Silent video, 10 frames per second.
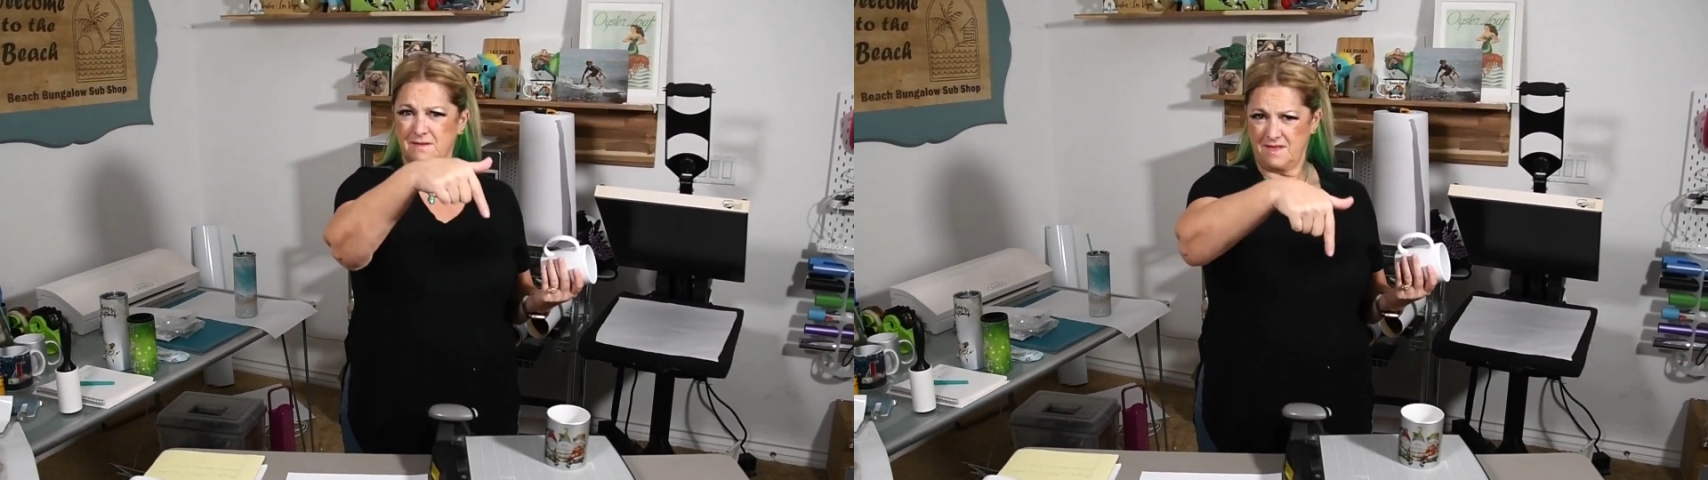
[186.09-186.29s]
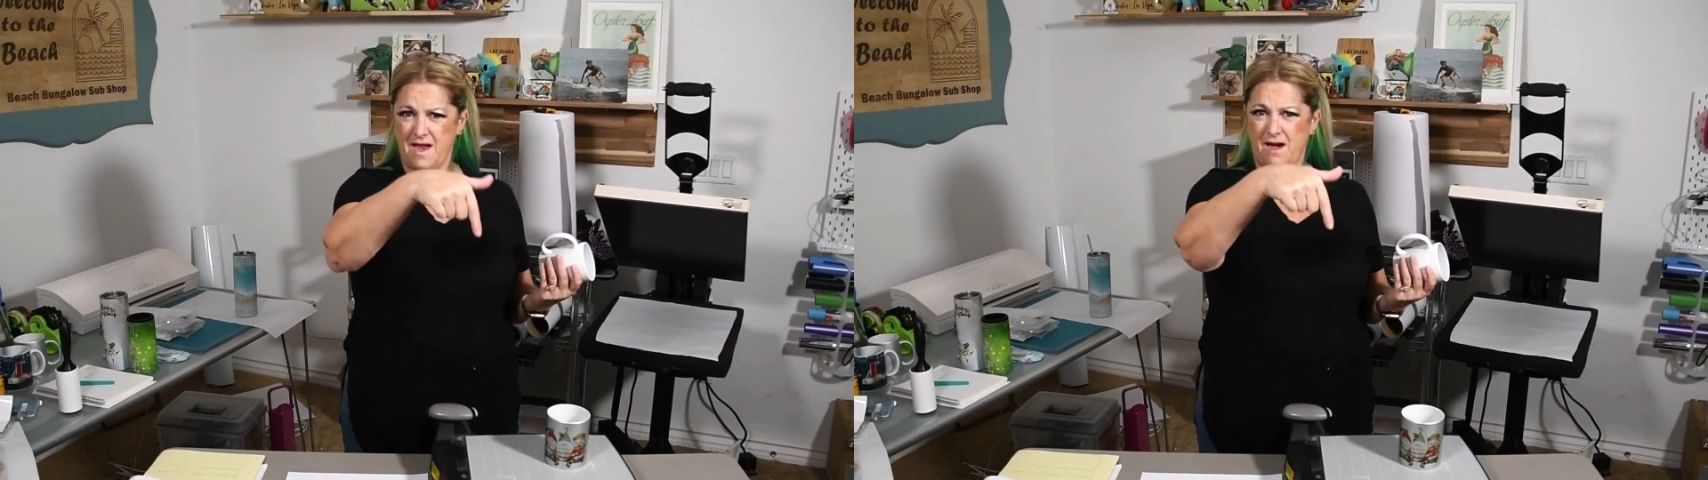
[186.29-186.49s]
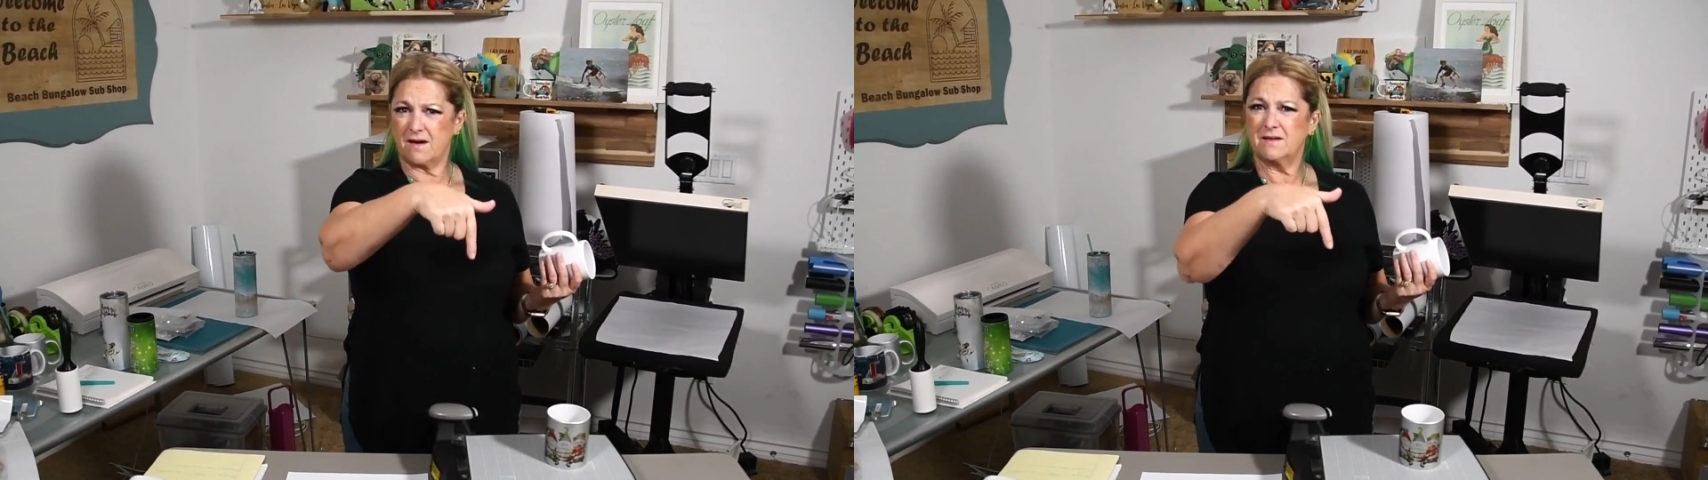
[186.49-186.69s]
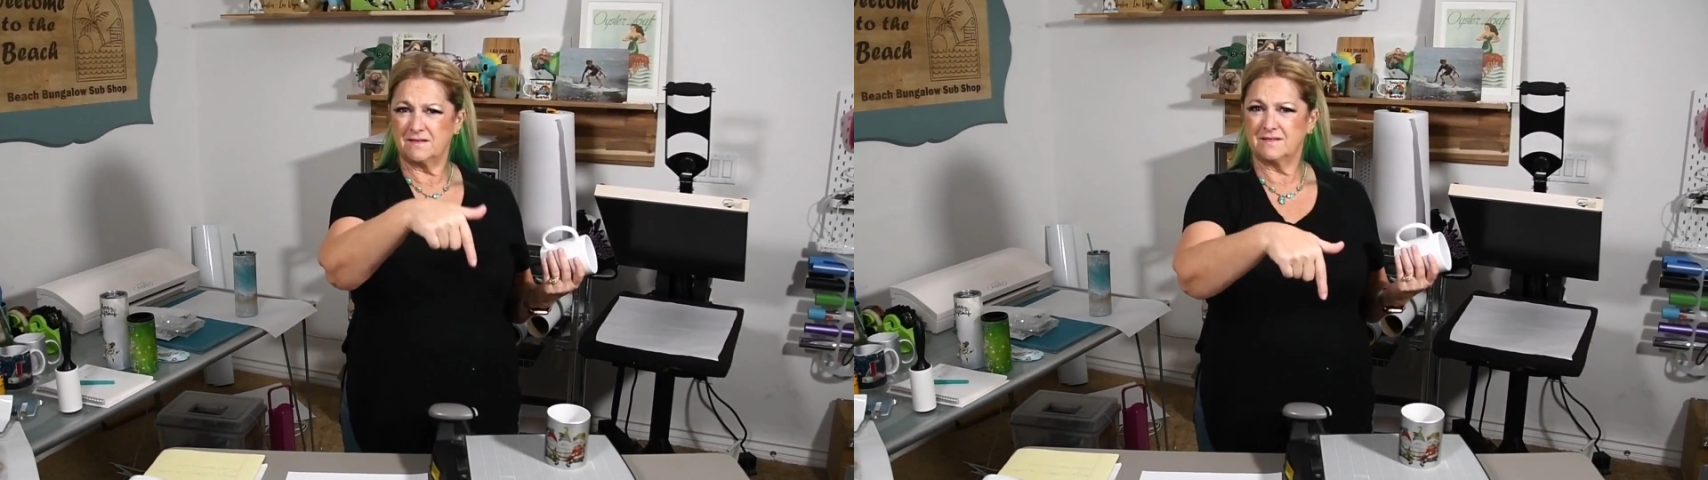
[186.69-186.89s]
there.